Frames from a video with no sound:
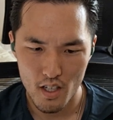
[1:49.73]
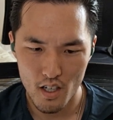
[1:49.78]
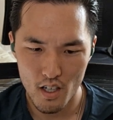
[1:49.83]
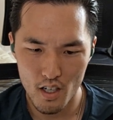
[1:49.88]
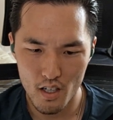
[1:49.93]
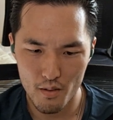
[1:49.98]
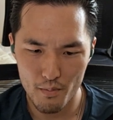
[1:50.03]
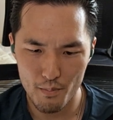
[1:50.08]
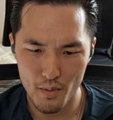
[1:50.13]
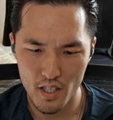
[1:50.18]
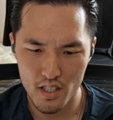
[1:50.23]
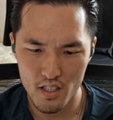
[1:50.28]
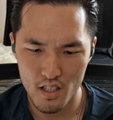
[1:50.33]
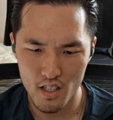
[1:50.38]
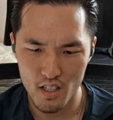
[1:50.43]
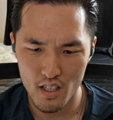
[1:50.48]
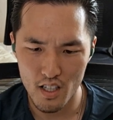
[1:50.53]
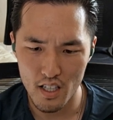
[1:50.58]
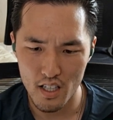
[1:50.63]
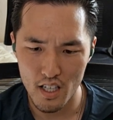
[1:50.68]

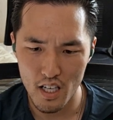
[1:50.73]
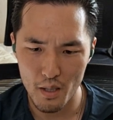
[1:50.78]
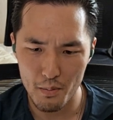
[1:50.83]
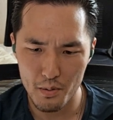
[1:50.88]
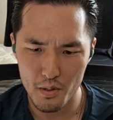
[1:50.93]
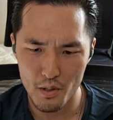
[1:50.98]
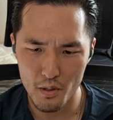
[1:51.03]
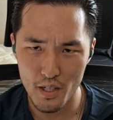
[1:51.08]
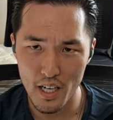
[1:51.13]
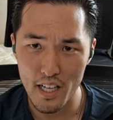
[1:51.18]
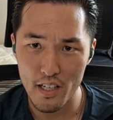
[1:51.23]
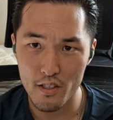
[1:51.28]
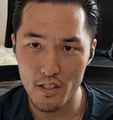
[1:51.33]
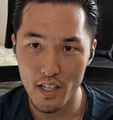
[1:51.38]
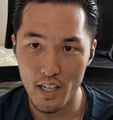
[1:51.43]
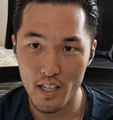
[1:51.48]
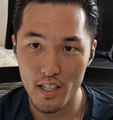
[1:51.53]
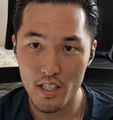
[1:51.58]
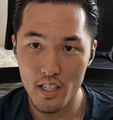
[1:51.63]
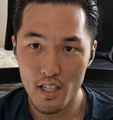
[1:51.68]
episode 8
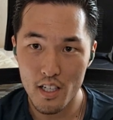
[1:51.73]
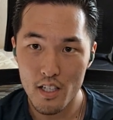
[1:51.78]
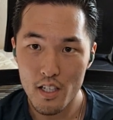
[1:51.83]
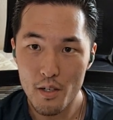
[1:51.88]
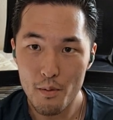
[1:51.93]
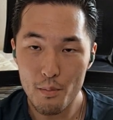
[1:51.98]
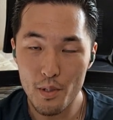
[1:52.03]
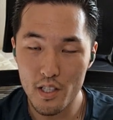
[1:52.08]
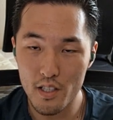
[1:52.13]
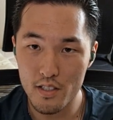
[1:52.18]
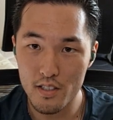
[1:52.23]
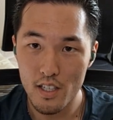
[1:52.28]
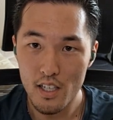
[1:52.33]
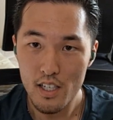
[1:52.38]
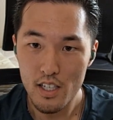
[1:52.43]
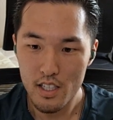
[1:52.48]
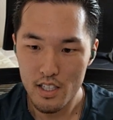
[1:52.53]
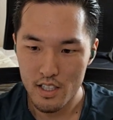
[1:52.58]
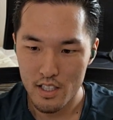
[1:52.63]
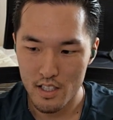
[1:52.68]
or 9. Because
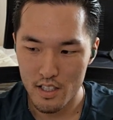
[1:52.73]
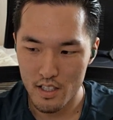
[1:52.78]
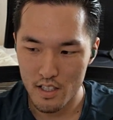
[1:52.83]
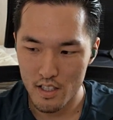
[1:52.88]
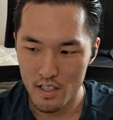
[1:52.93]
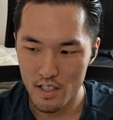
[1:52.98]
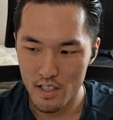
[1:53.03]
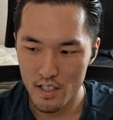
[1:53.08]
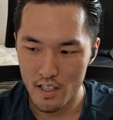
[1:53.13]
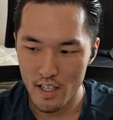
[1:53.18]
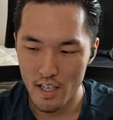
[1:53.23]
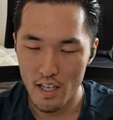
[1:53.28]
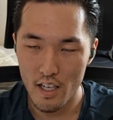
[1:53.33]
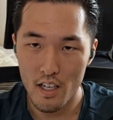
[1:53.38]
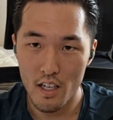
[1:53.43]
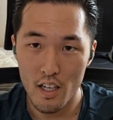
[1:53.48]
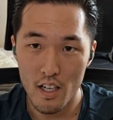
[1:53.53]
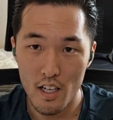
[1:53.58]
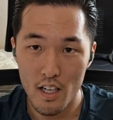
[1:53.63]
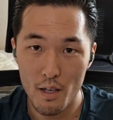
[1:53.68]
in
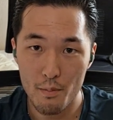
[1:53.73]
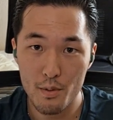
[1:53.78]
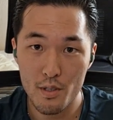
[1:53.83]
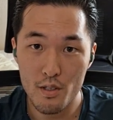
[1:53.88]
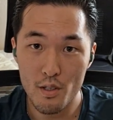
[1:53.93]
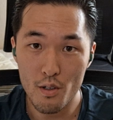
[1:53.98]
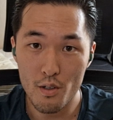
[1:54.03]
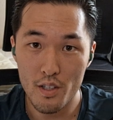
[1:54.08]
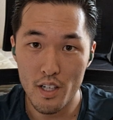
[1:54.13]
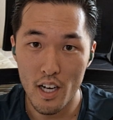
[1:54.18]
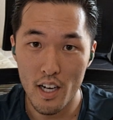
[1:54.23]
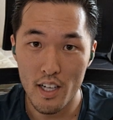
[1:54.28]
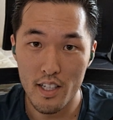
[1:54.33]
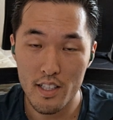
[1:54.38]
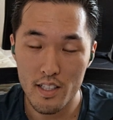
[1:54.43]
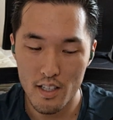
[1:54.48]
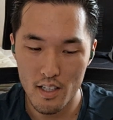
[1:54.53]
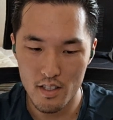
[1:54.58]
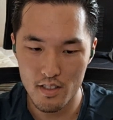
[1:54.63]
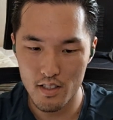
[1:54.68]
episode
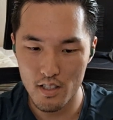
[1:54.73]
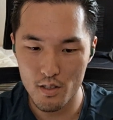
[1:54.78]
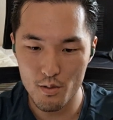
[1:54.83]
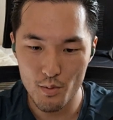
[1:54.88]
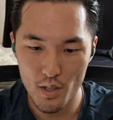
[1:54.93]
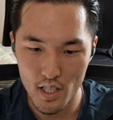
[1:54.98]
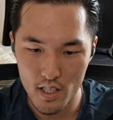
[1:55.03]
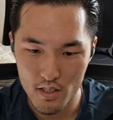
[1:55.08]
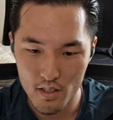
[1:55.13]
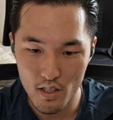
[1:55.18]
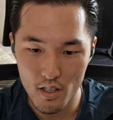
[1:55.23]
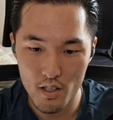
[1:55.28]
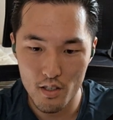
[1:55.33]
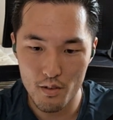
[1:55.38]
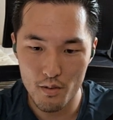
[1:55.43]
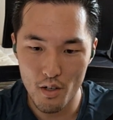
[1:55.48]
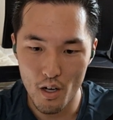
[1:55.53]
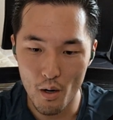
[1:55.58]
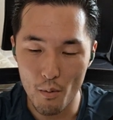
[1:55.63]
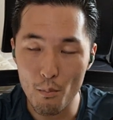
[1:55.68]
9, this is when I
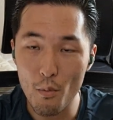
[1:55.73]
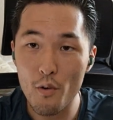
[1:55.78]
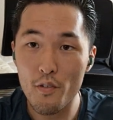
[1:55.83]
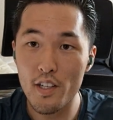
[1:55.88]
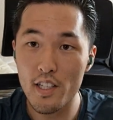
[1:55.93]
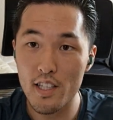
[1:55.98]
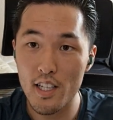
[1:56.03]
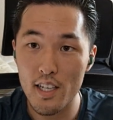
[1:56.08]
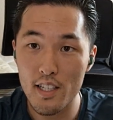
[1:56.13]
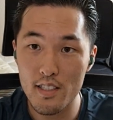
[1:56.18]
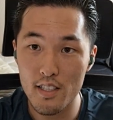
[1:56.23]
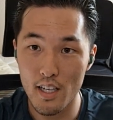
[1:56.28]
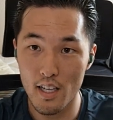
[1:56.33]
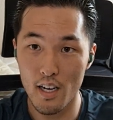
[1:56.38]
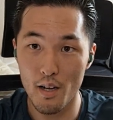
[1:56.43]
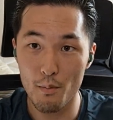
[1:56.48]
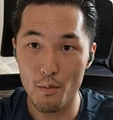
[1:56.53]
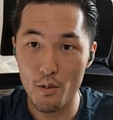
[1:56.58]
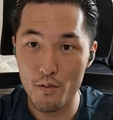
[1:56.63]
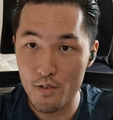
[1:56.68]
started moving things
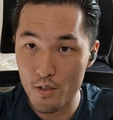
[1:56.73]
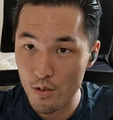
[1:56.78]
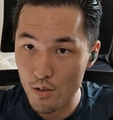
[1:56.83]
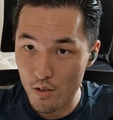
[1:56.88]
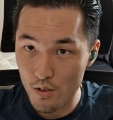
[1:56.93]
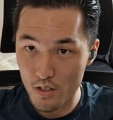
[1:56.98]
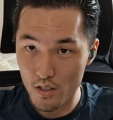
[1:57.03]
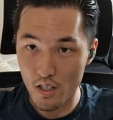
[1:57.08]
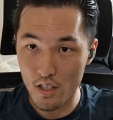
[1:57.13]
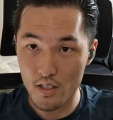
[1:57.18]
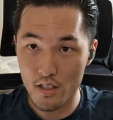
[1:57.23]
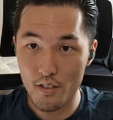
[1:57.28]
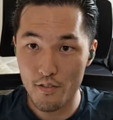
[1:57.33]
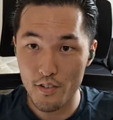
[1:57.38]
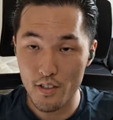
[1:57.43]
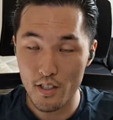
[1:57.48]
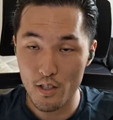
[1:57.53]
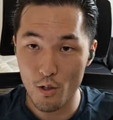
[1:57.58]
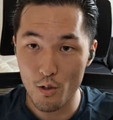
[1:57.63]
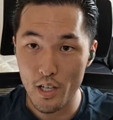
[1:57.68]
and I moved to a
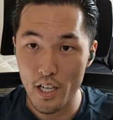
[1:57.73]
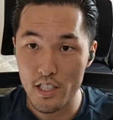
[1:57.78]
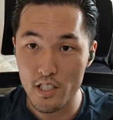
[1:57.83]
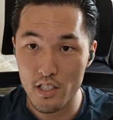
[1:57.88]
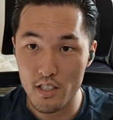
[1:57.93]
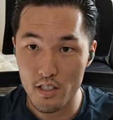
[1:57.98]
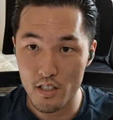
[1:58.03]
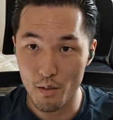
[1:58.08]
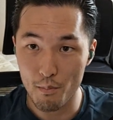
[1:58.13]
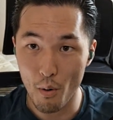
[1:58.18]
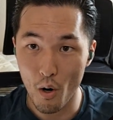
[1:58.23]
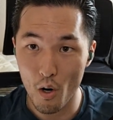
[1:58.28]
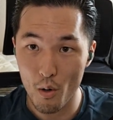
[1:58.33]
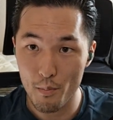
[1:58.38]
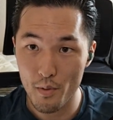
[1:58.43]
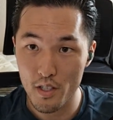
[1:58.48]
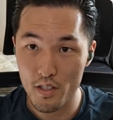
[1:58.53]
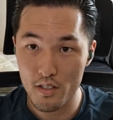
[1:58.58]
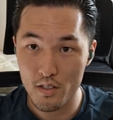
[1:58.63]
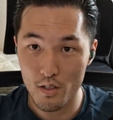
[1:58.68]
different location in the
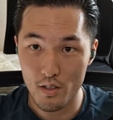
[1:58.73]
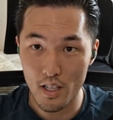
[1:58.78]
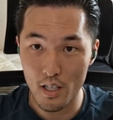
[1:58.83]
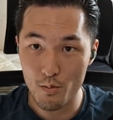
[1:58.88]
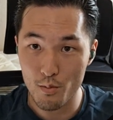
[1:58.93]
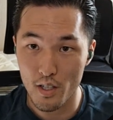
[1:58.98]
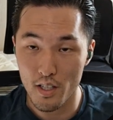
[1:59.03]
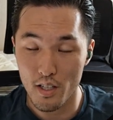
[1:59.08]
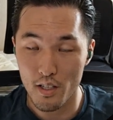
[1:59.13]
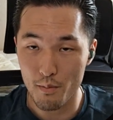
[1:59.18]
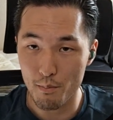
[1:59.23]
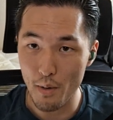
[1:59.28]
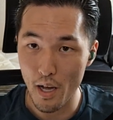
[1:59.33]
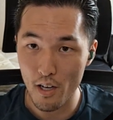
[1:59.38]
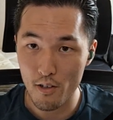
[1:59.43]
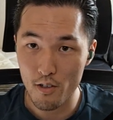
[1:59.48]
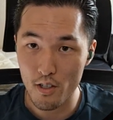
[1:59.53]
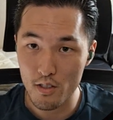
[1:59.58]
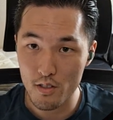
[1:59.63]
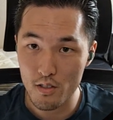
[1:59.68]
apartment. So that's why the
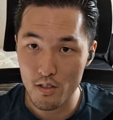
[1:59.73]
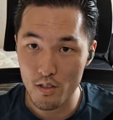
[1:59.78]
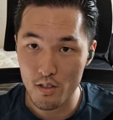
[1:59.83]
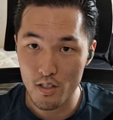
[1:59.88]
backgrounds